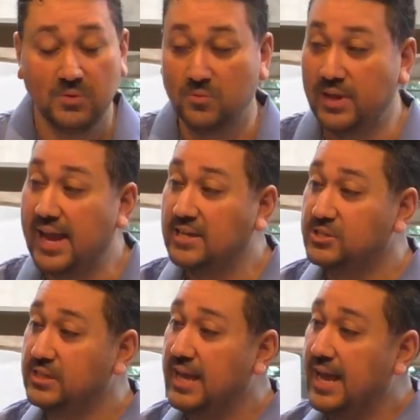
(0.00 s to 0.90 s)
We
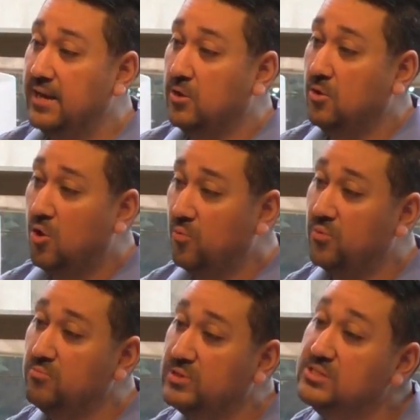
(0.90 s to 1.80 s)
actually had a whole
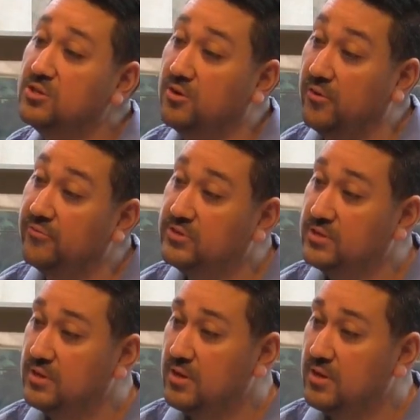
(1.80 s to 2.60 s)
room reserved